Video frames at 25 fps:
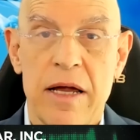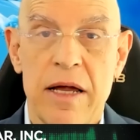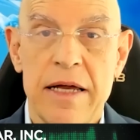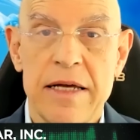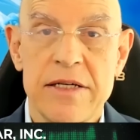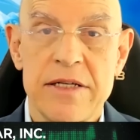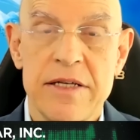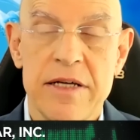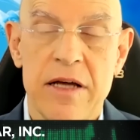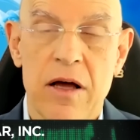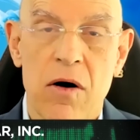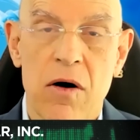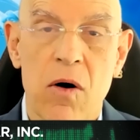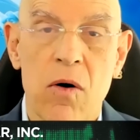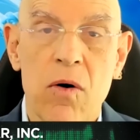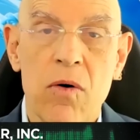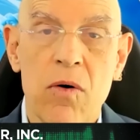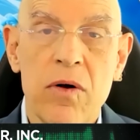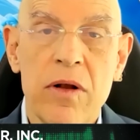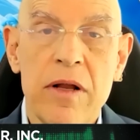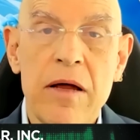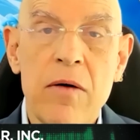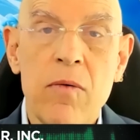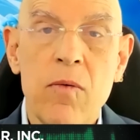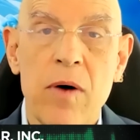is the
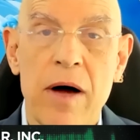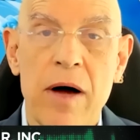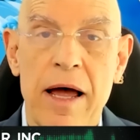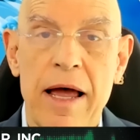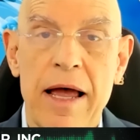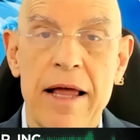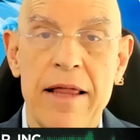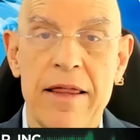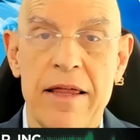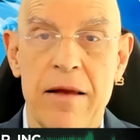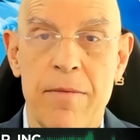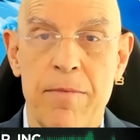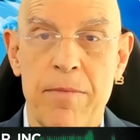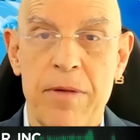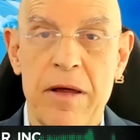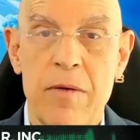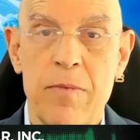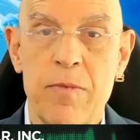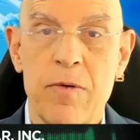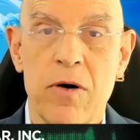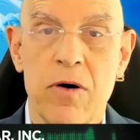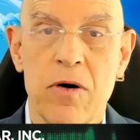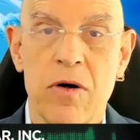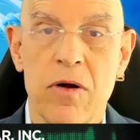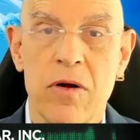only way that
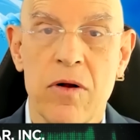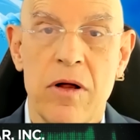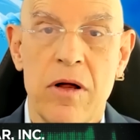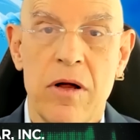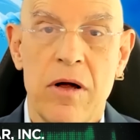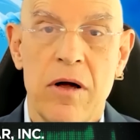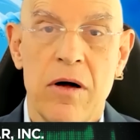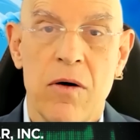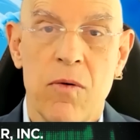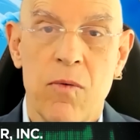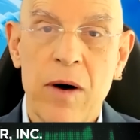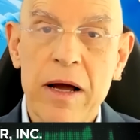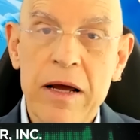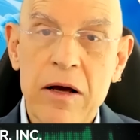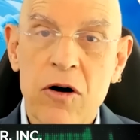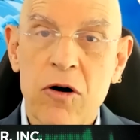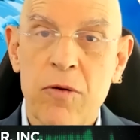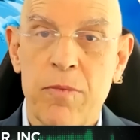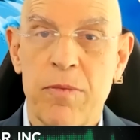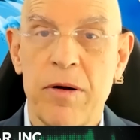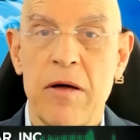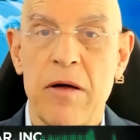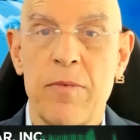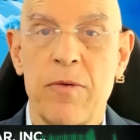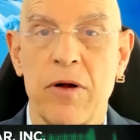people, regular
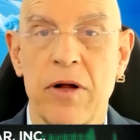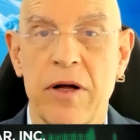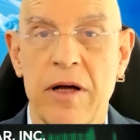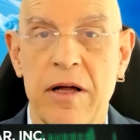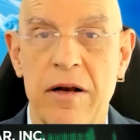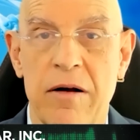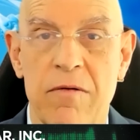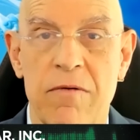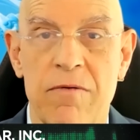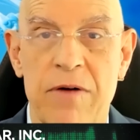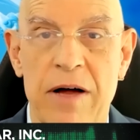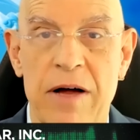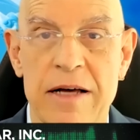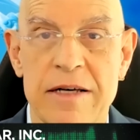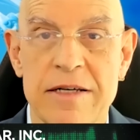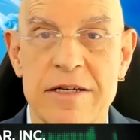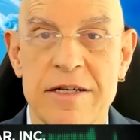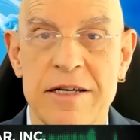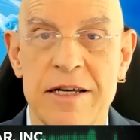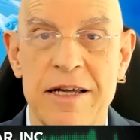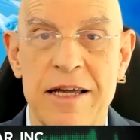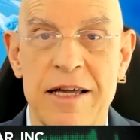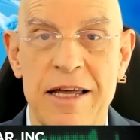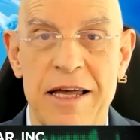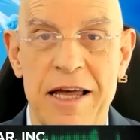people, can
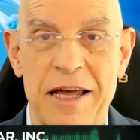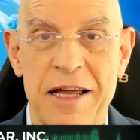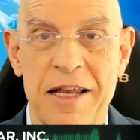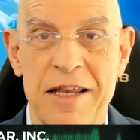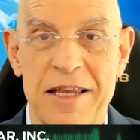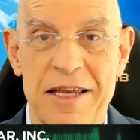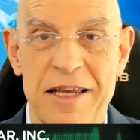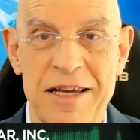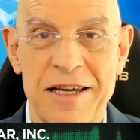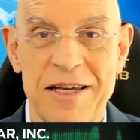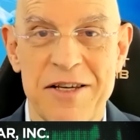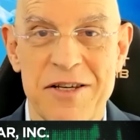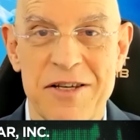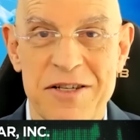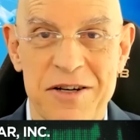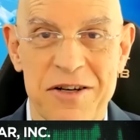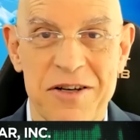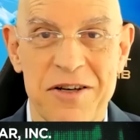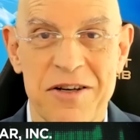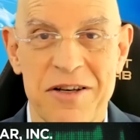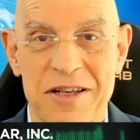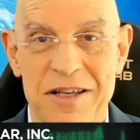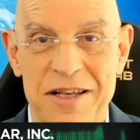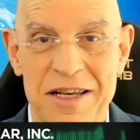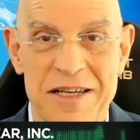invest in this
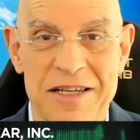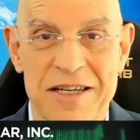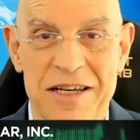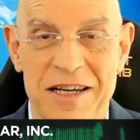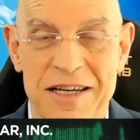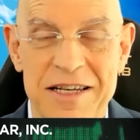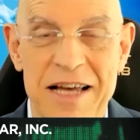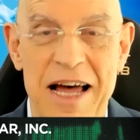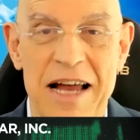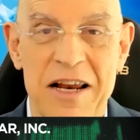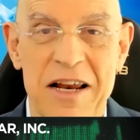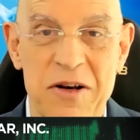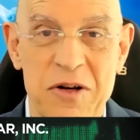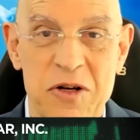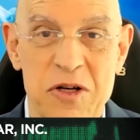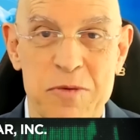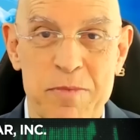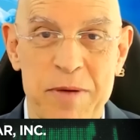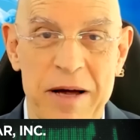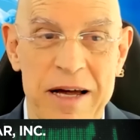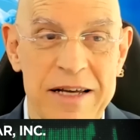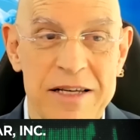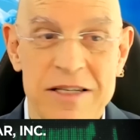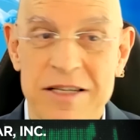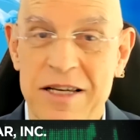exciting new
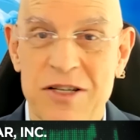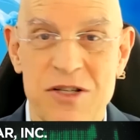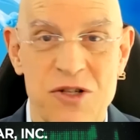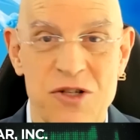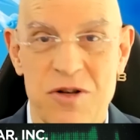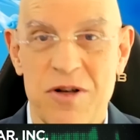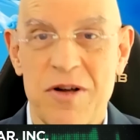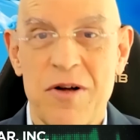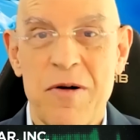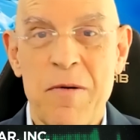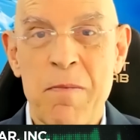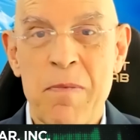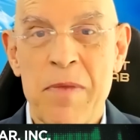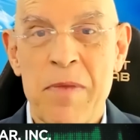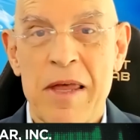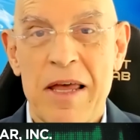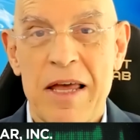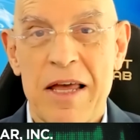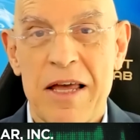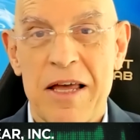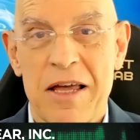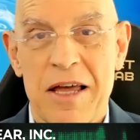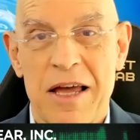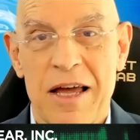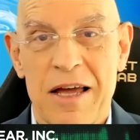space. Because
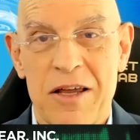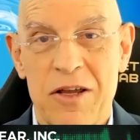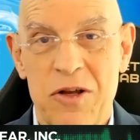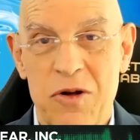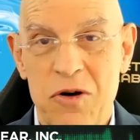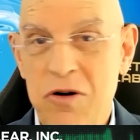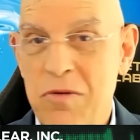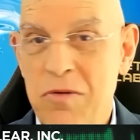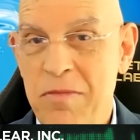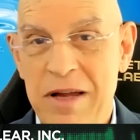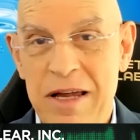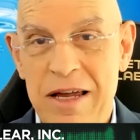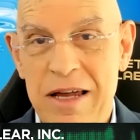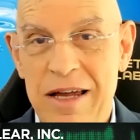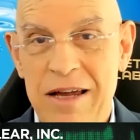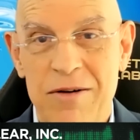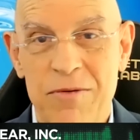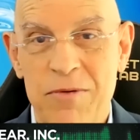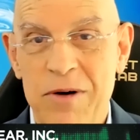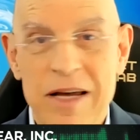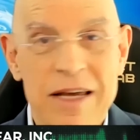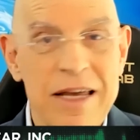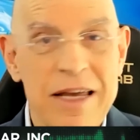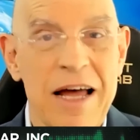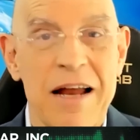you and me,
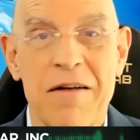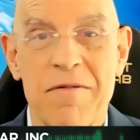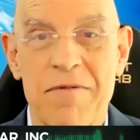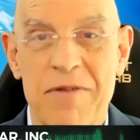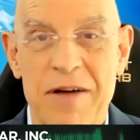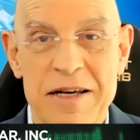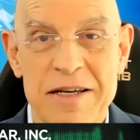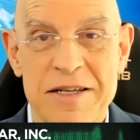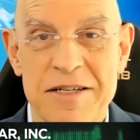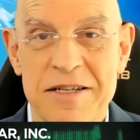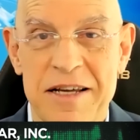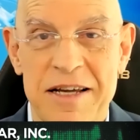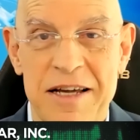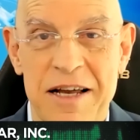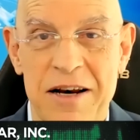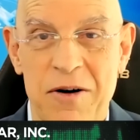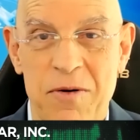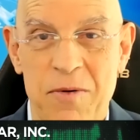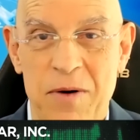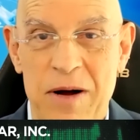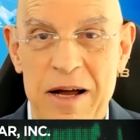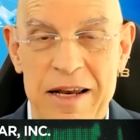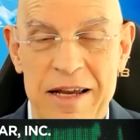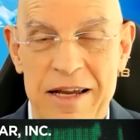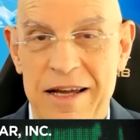we can't invest in
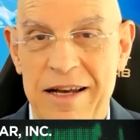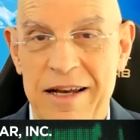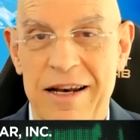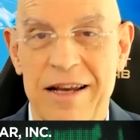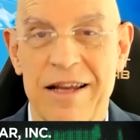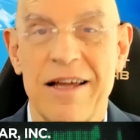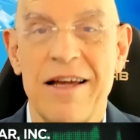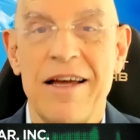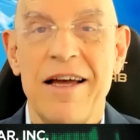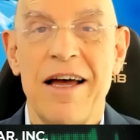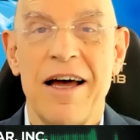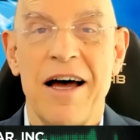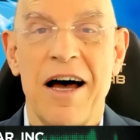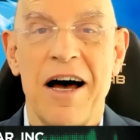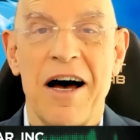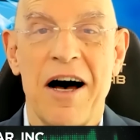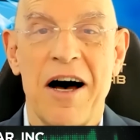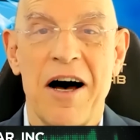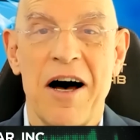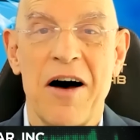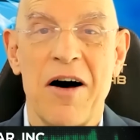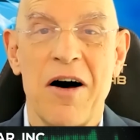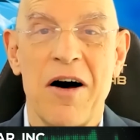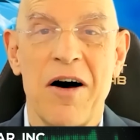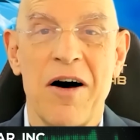Gradient.
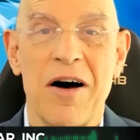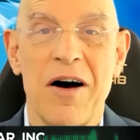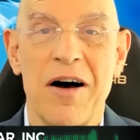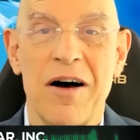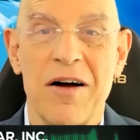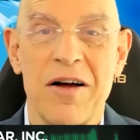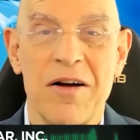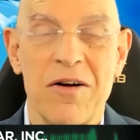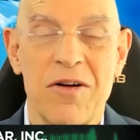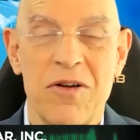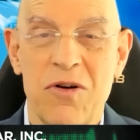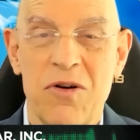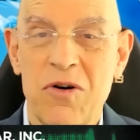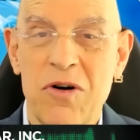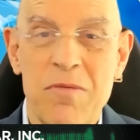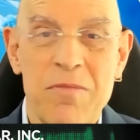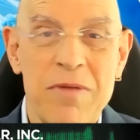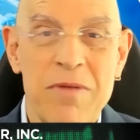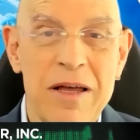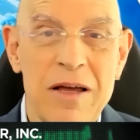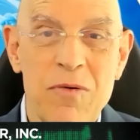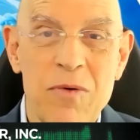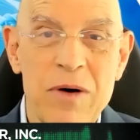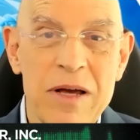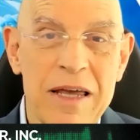You and
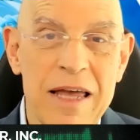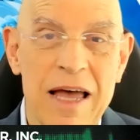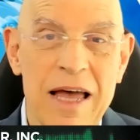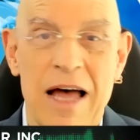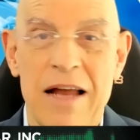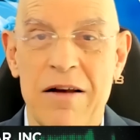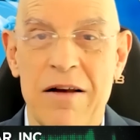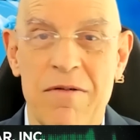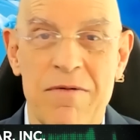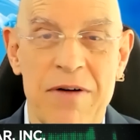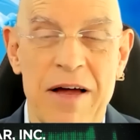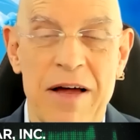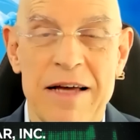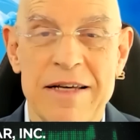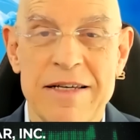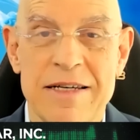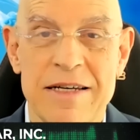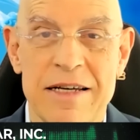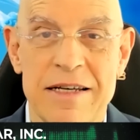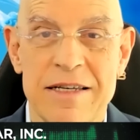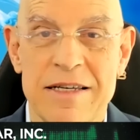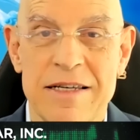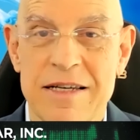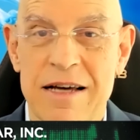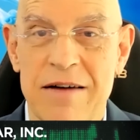me, we can't invest
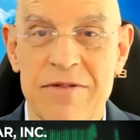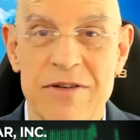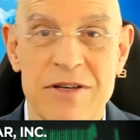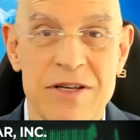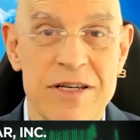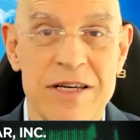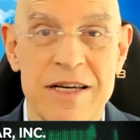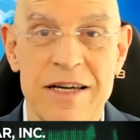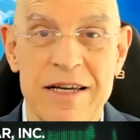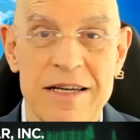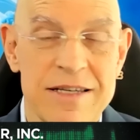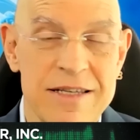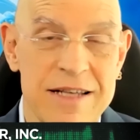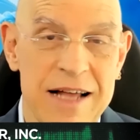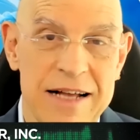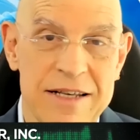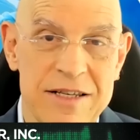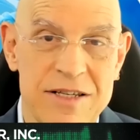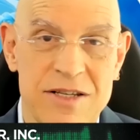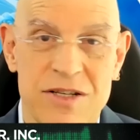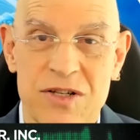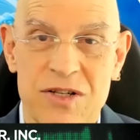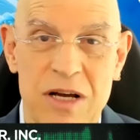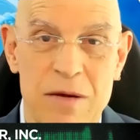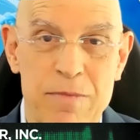in Seven Seas.
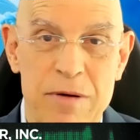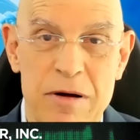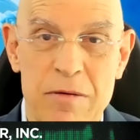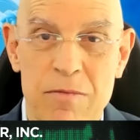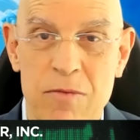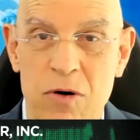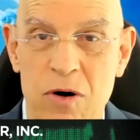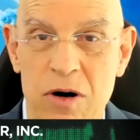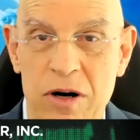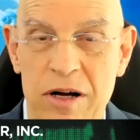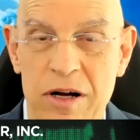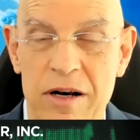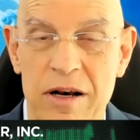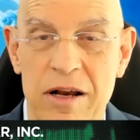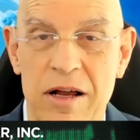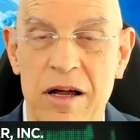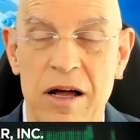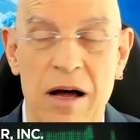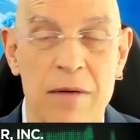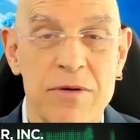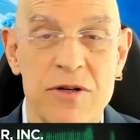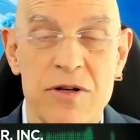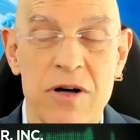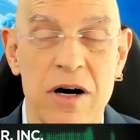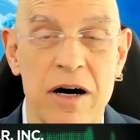That's JP Morgan.
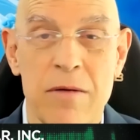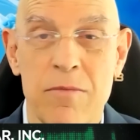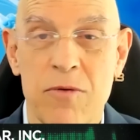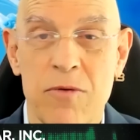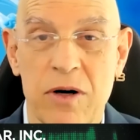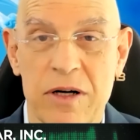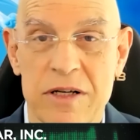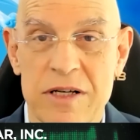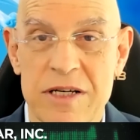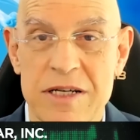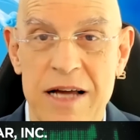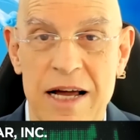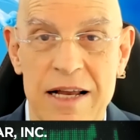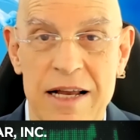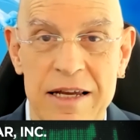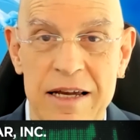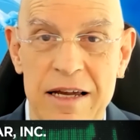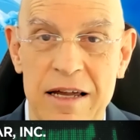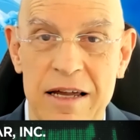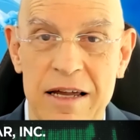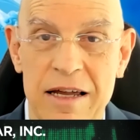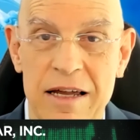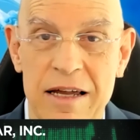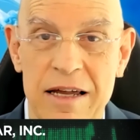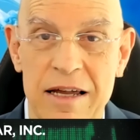I'm sorry, Morgan
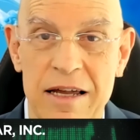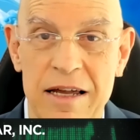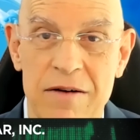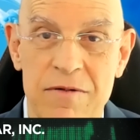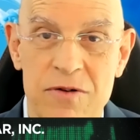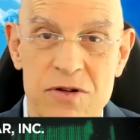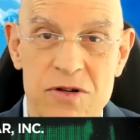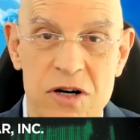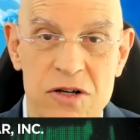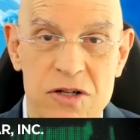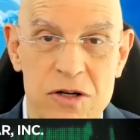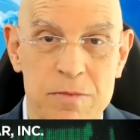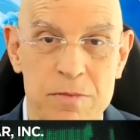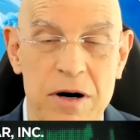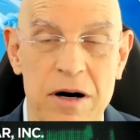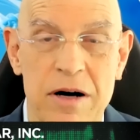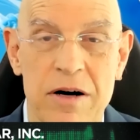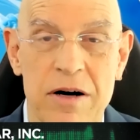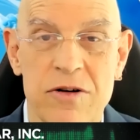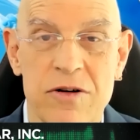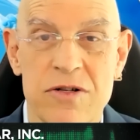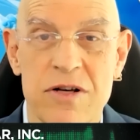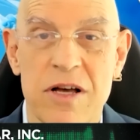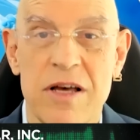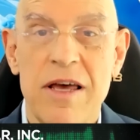Stanley Infrastructure
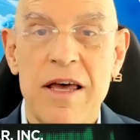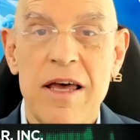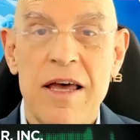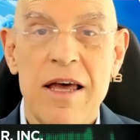Partners.